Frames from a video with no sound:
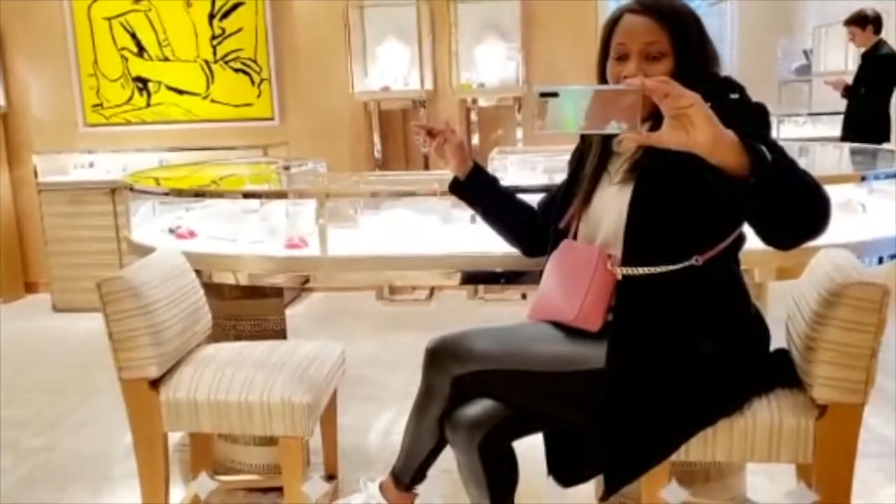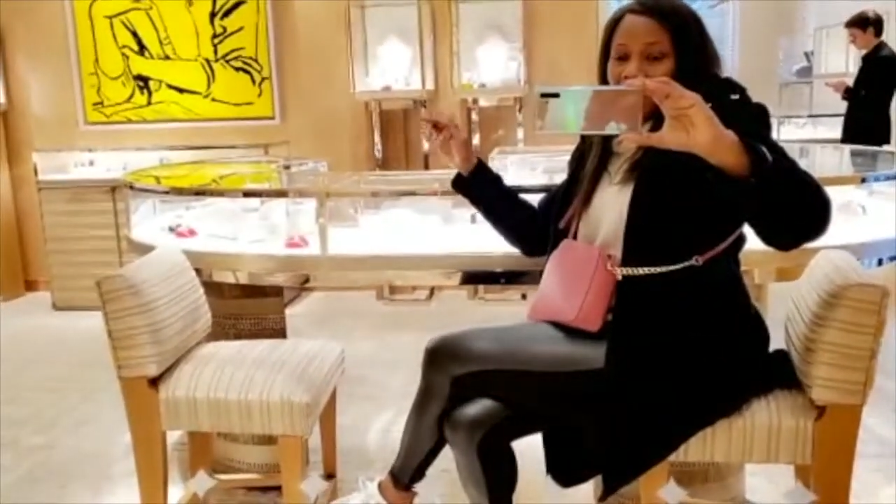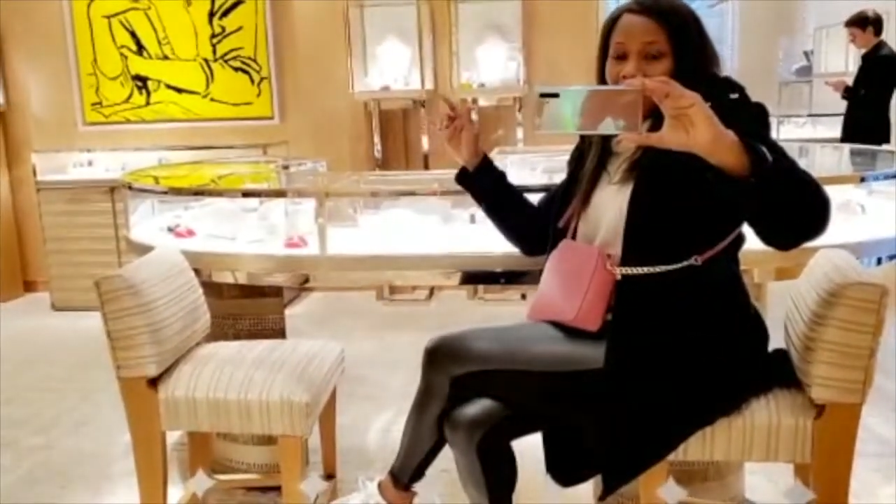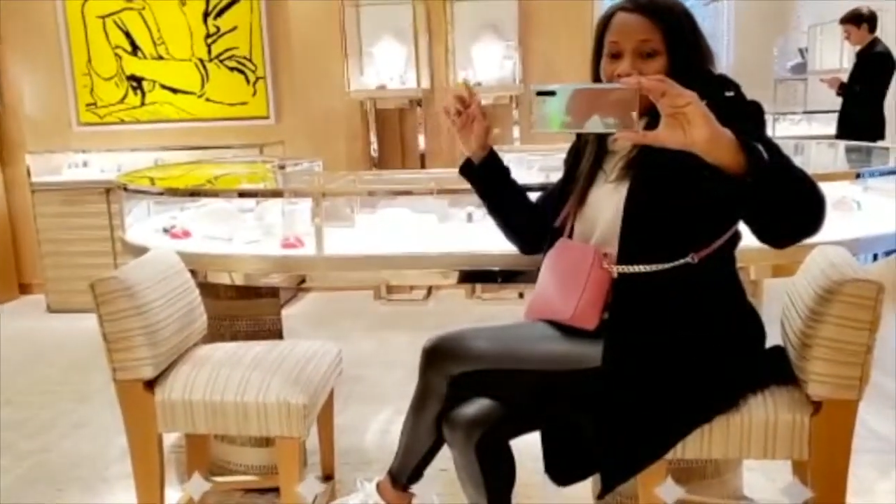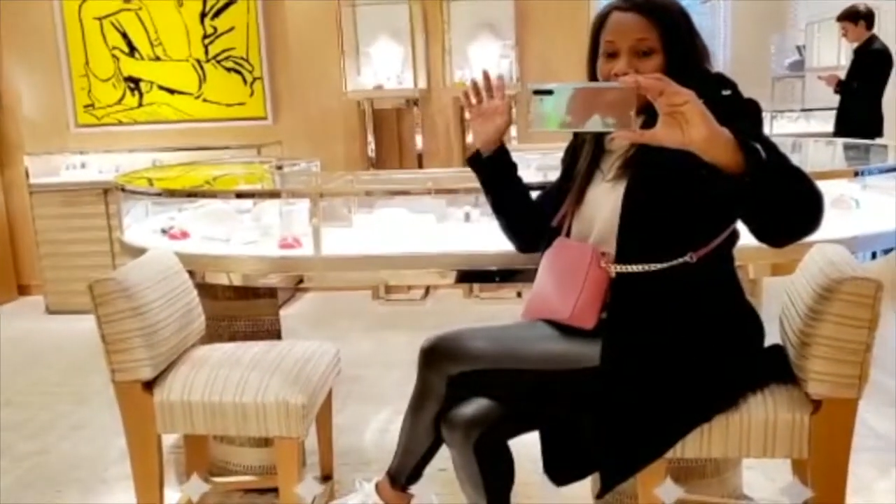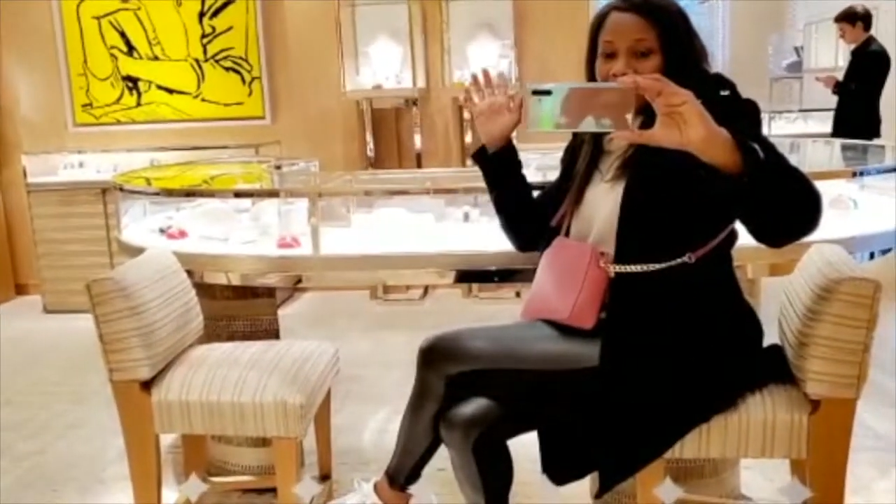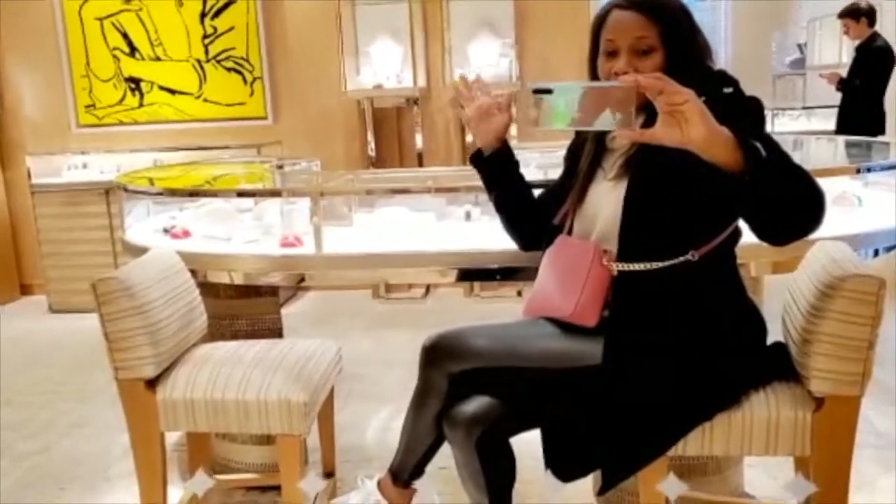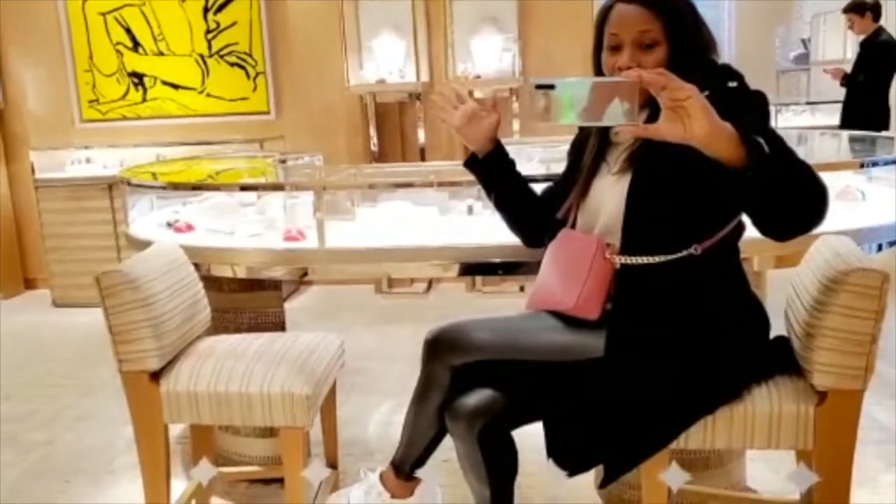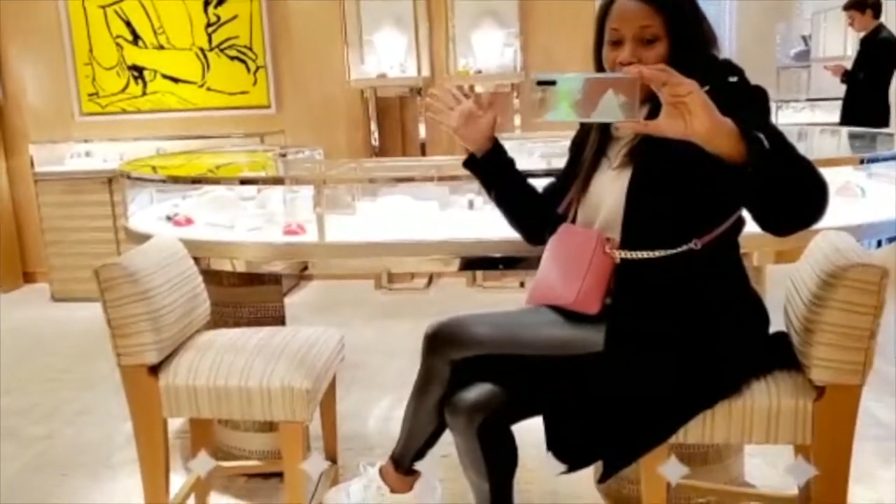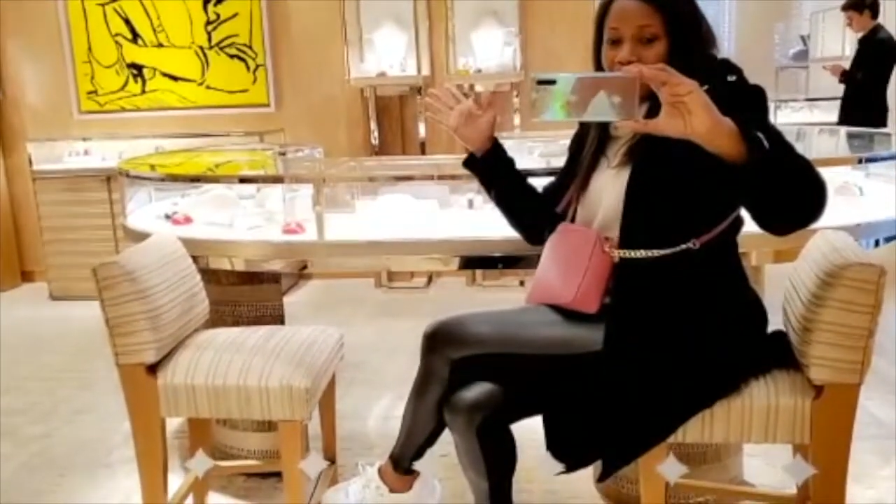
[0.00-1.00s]
for this
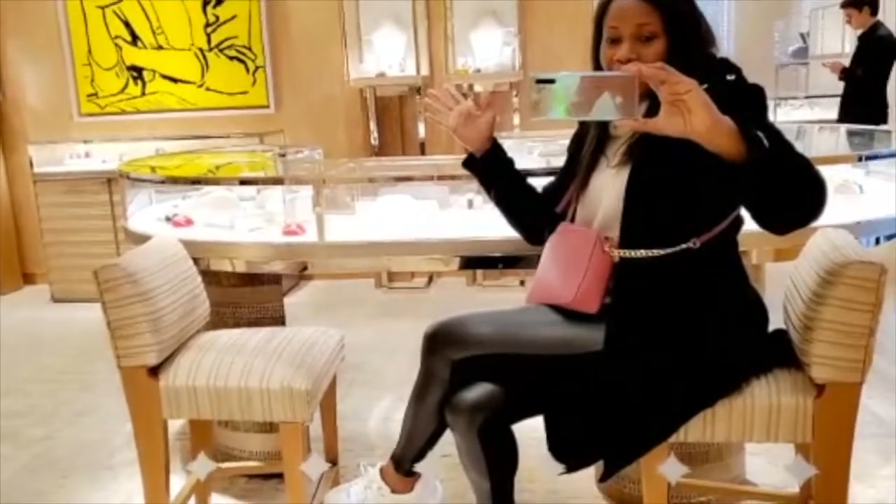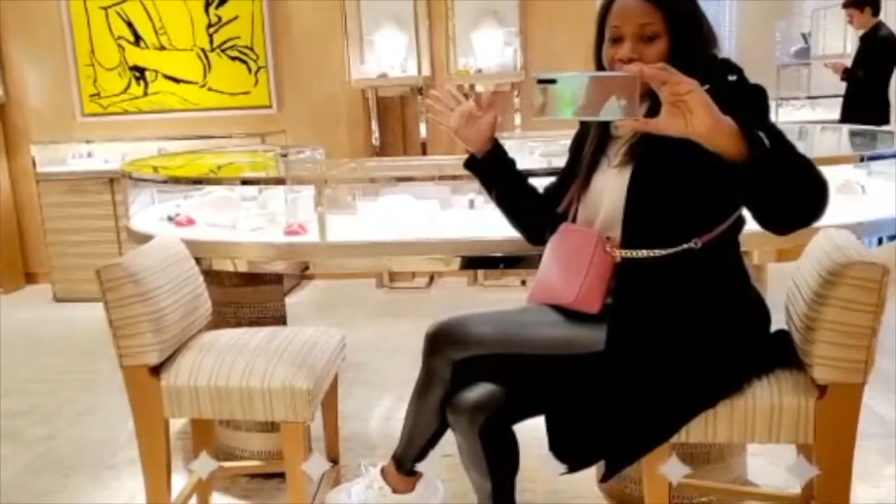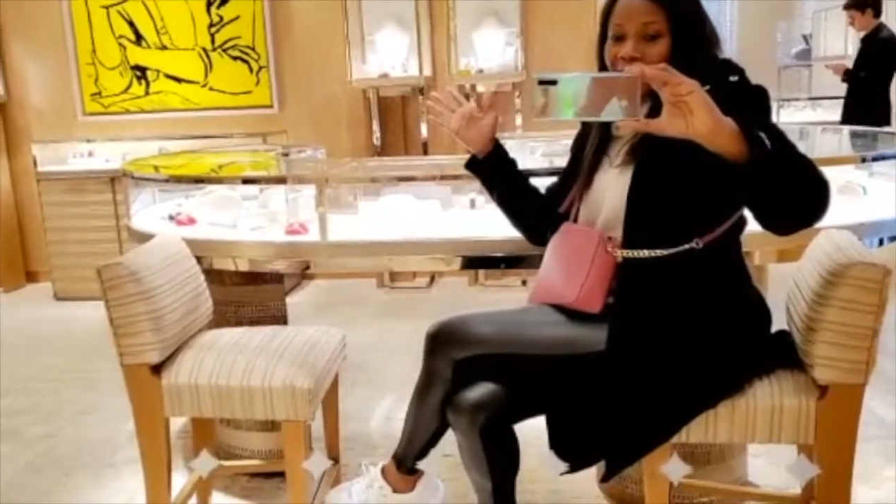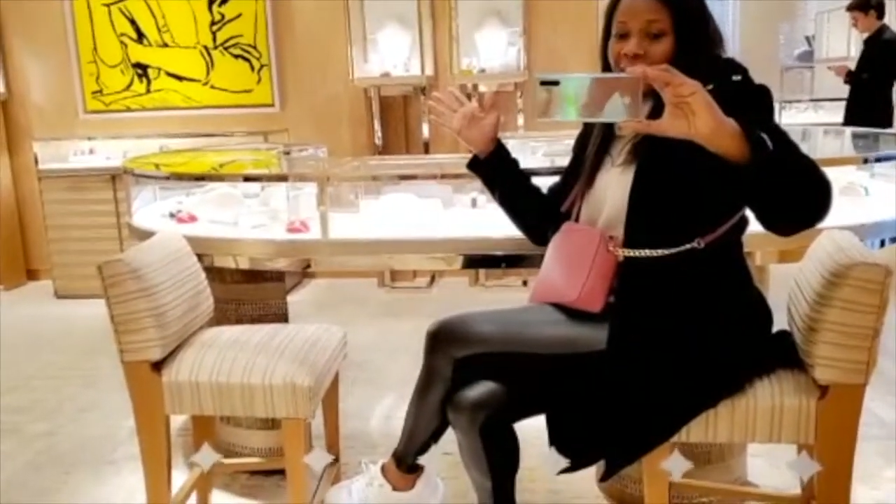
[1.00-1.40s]
purse,